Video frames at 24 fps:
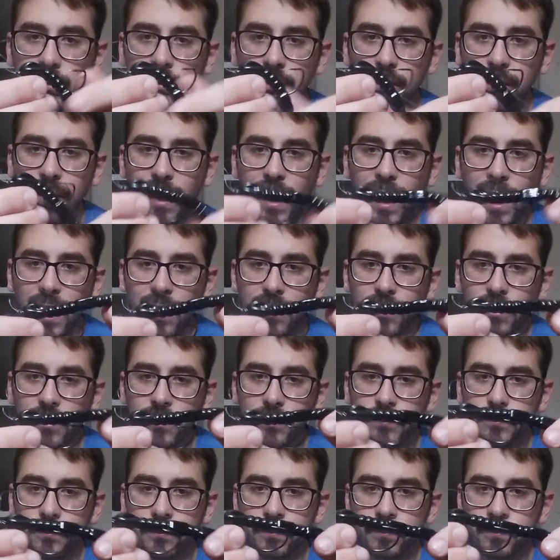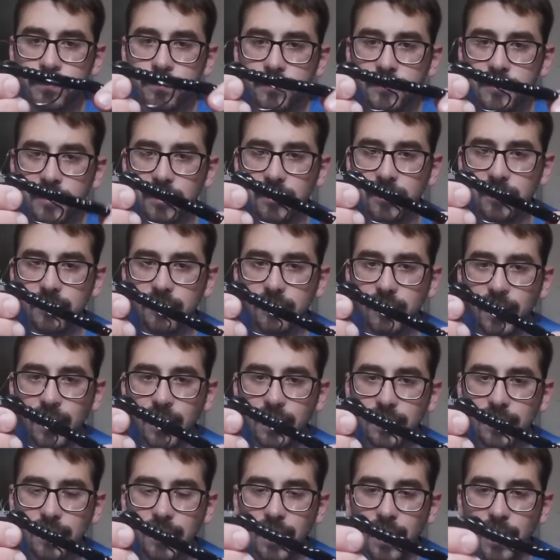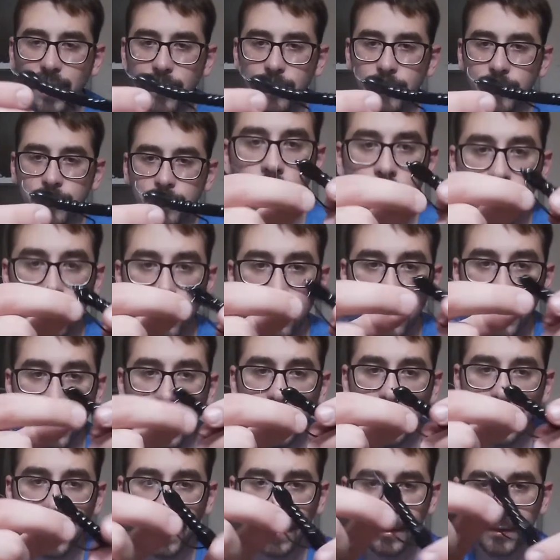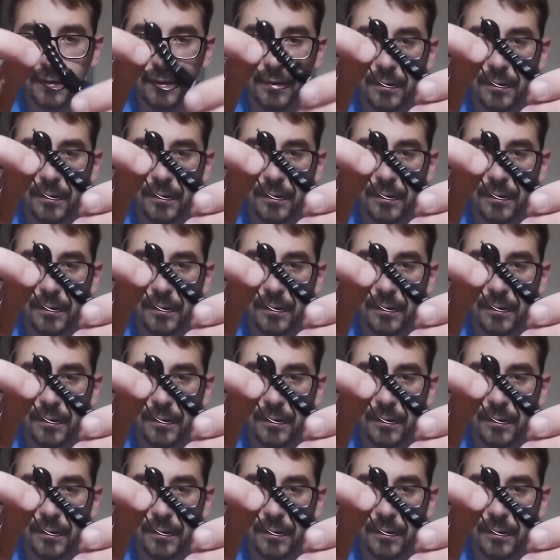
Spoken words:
to the eyelet, just like that. What I like